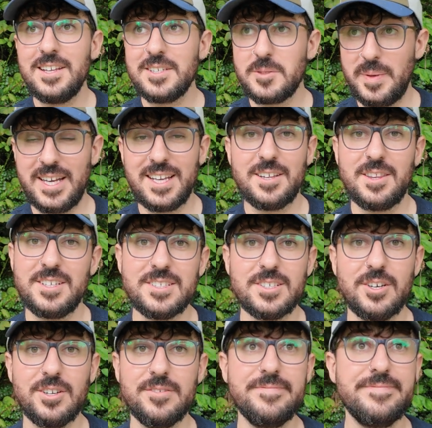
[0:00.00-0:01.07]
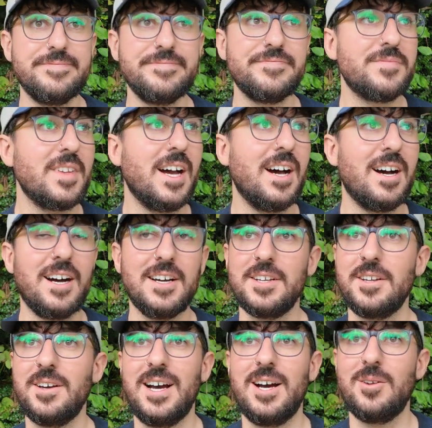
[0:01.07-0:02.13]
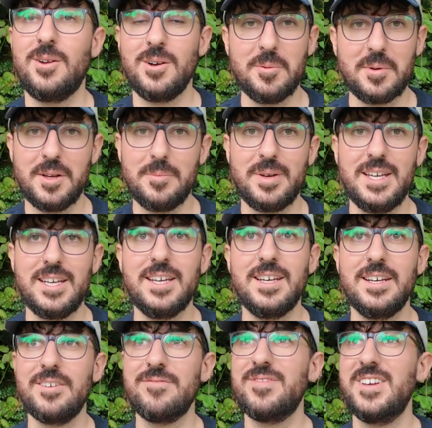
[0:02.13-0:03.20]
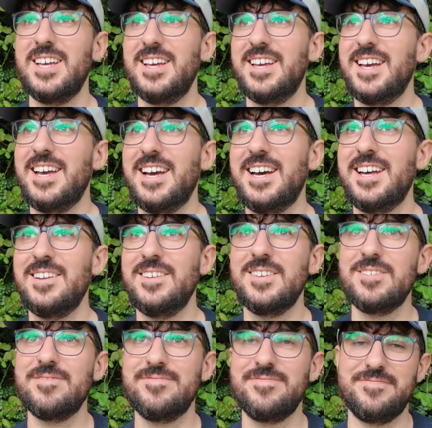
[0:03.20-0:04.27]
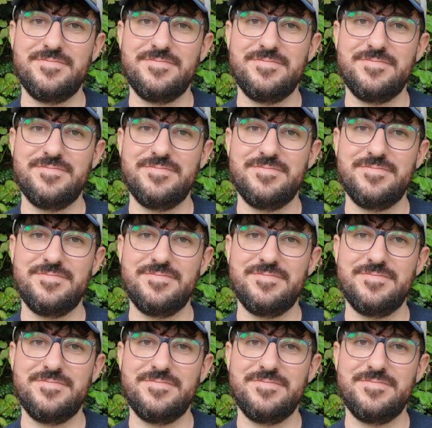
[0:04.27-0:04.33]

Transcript: speaking of the sun, I don't know how long I'm going to be here, and